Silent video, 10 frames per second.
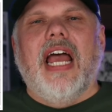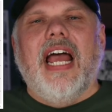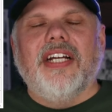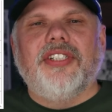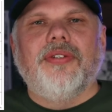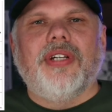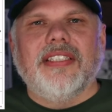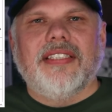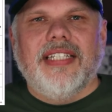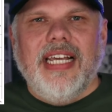As you
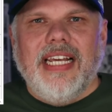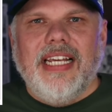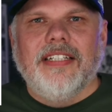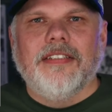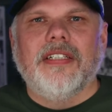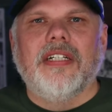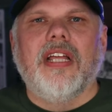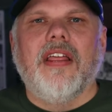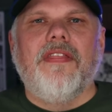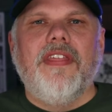can see,
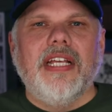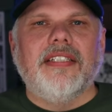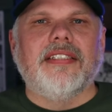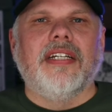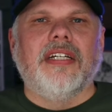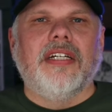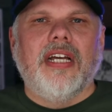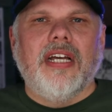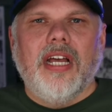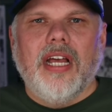this
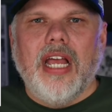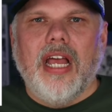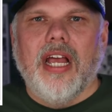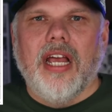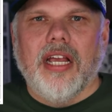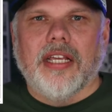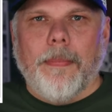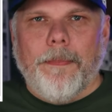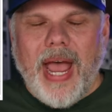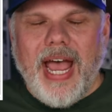
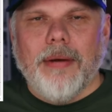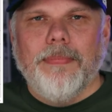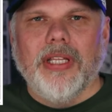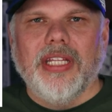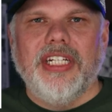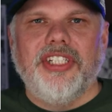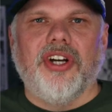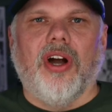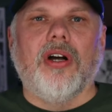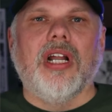compatibility
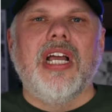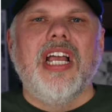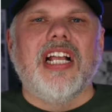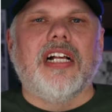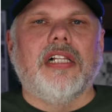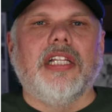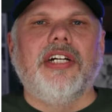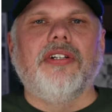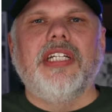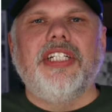chart
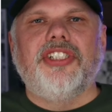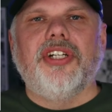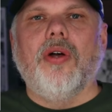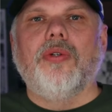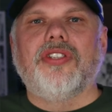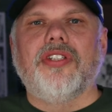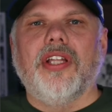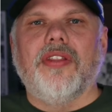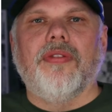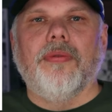clearly shows
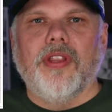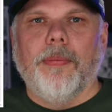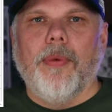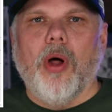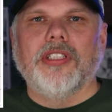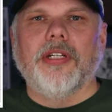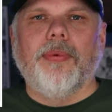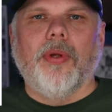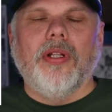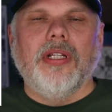the
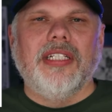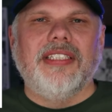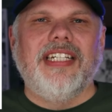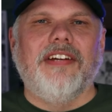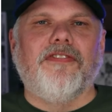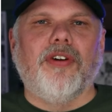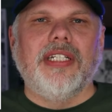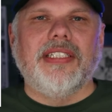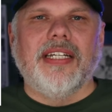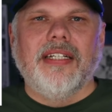multiple
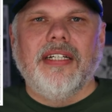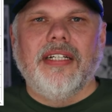different